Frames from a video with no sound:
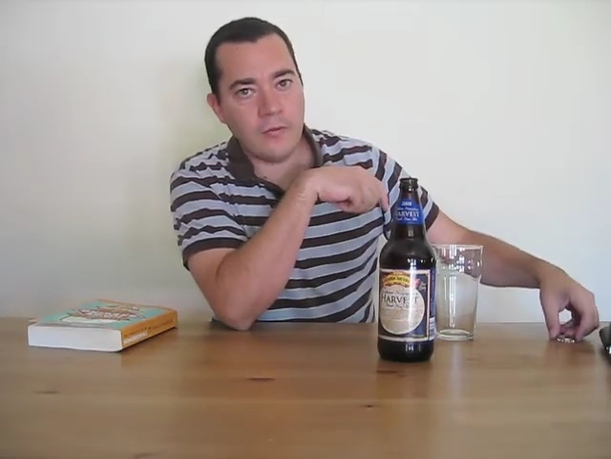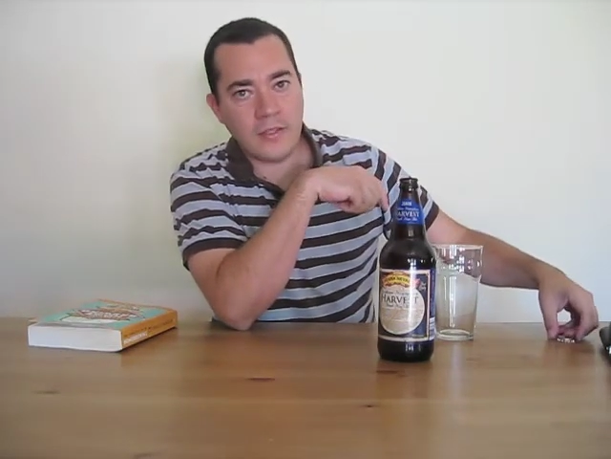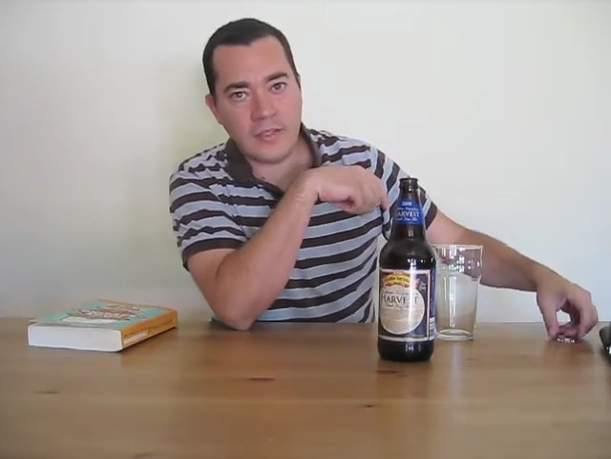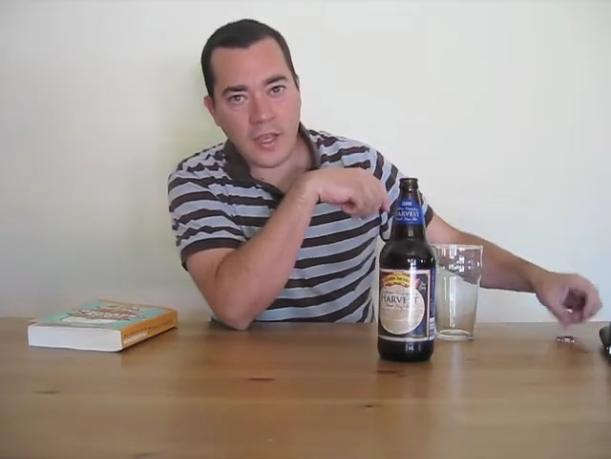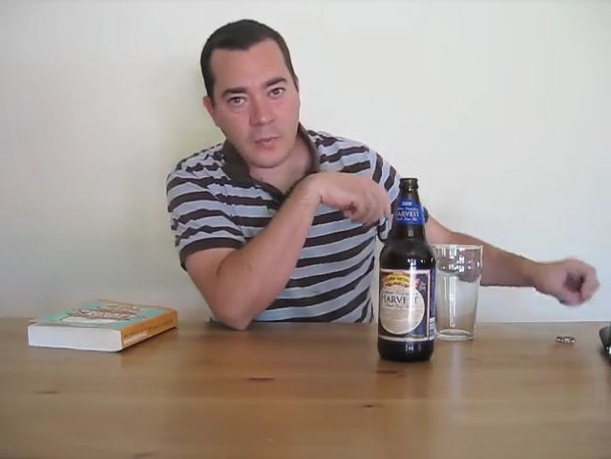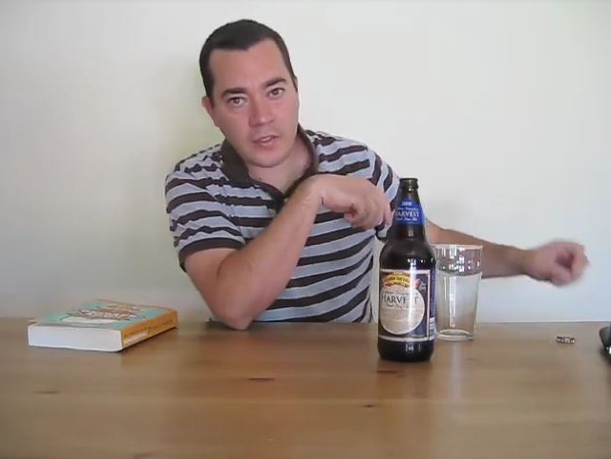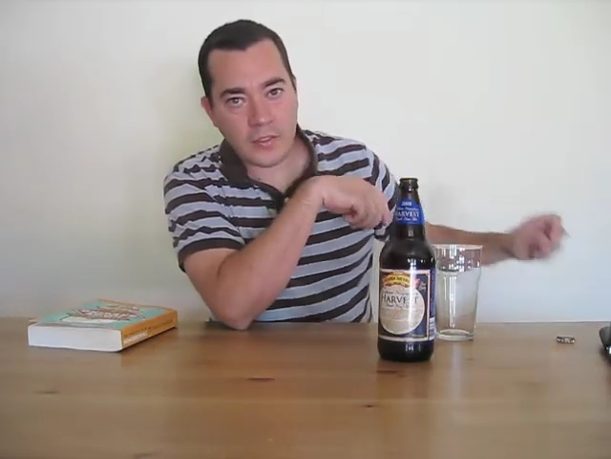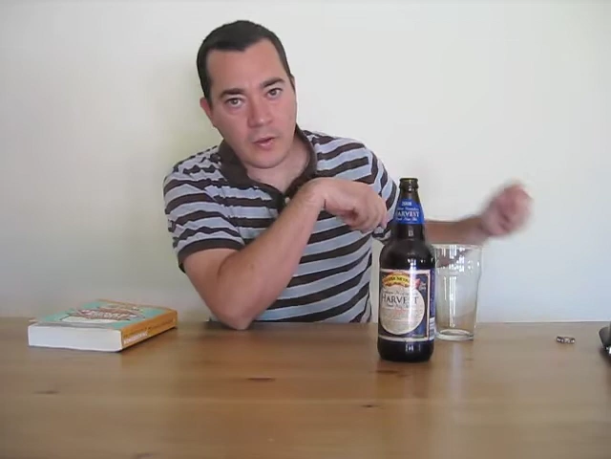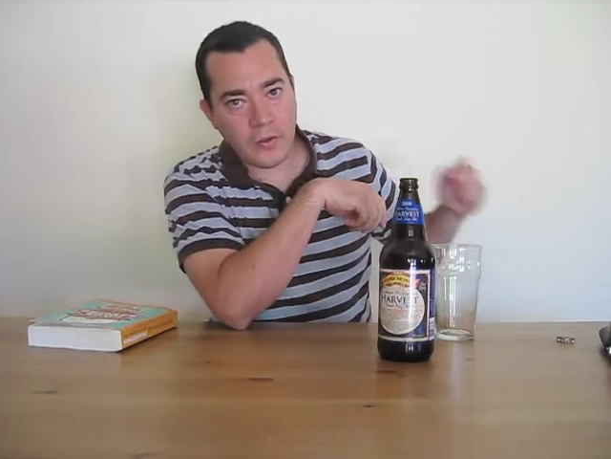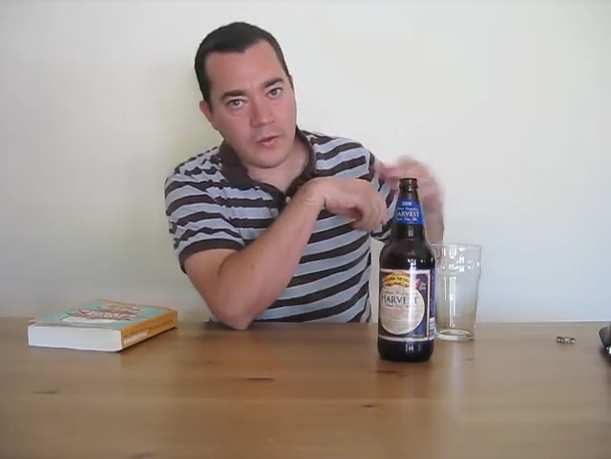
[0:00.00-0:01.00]
the type of
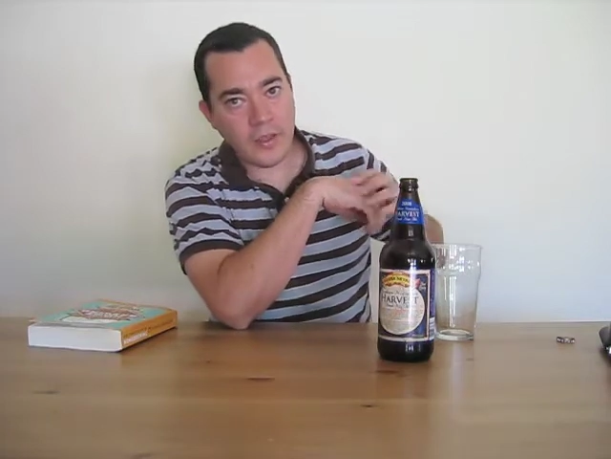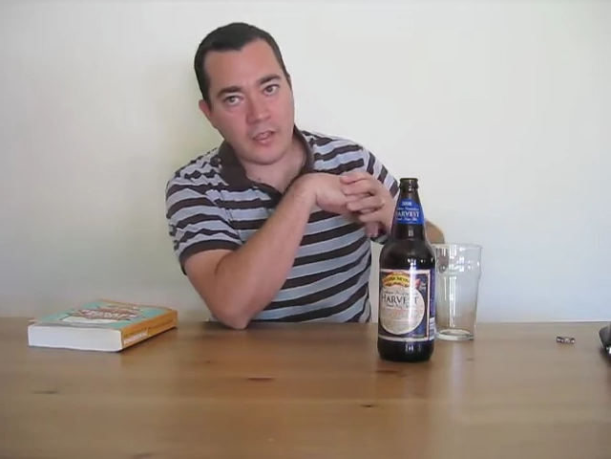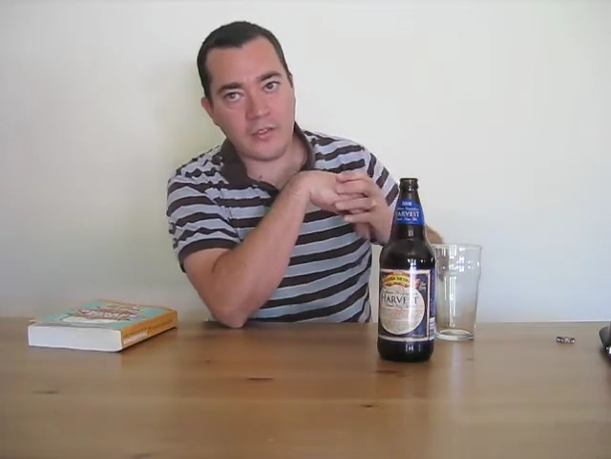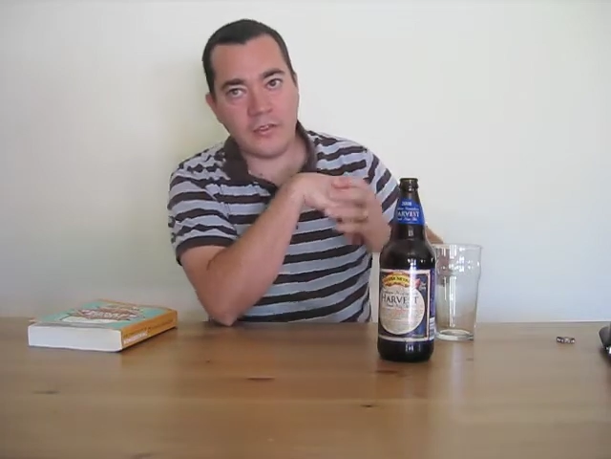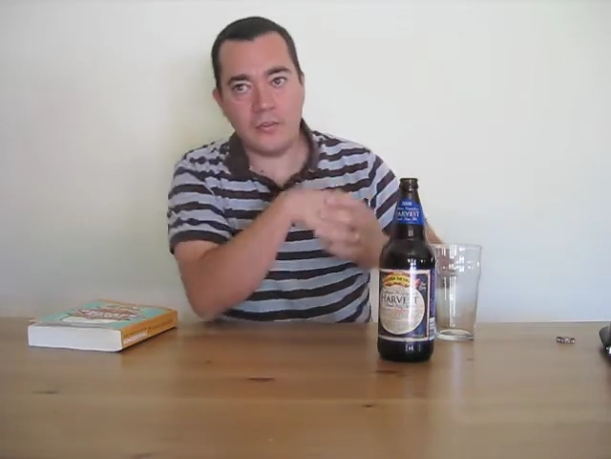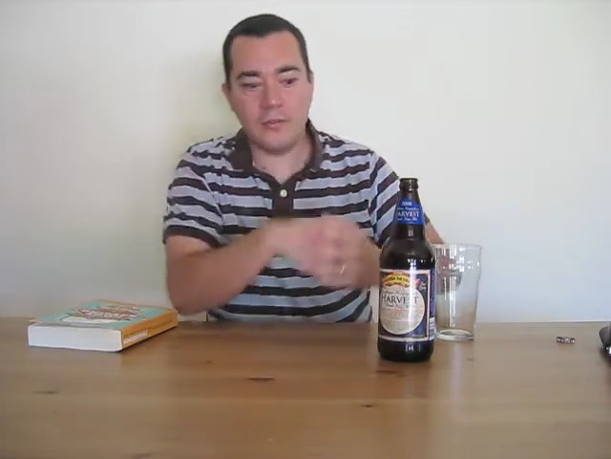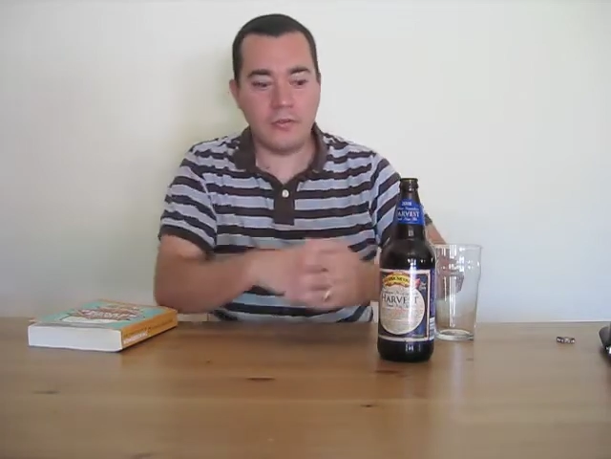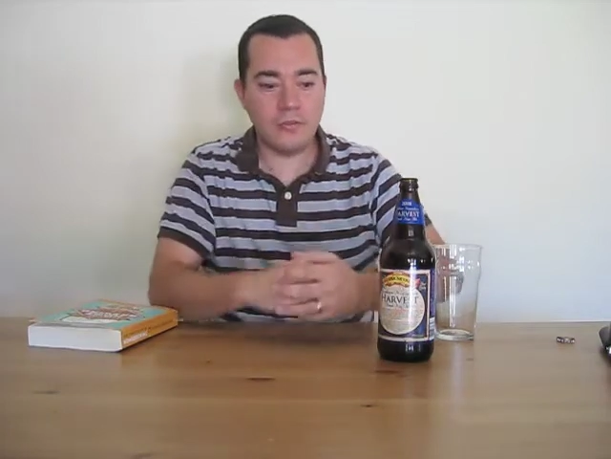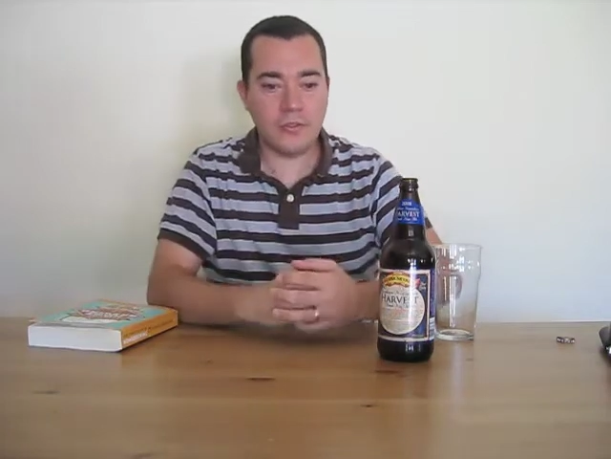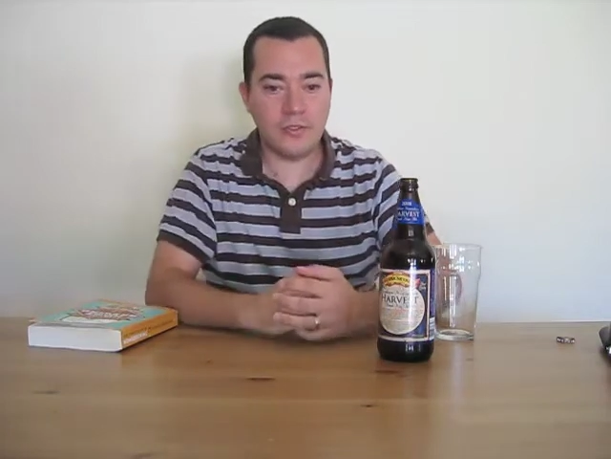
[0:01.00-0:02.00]
soil that's
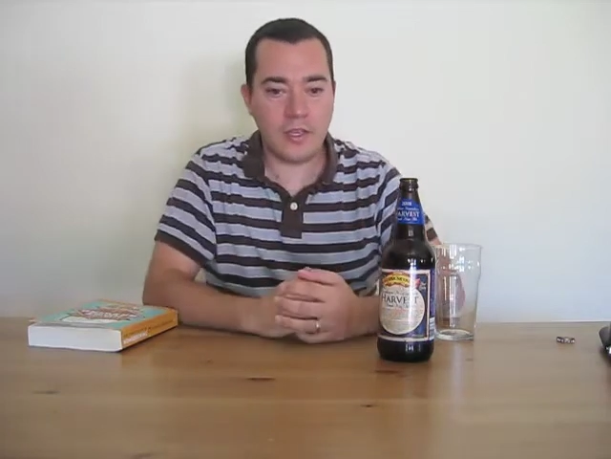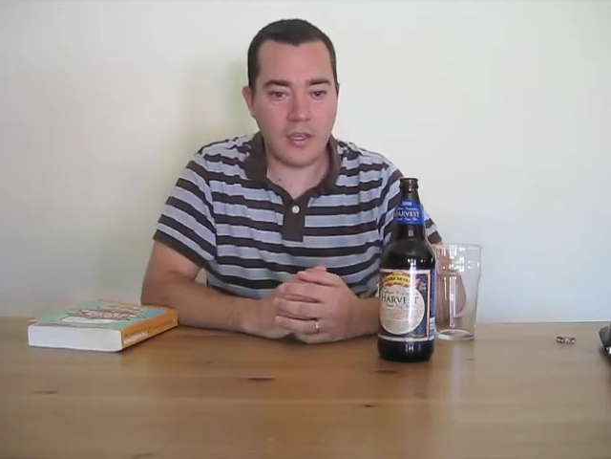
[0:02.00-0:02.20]
used,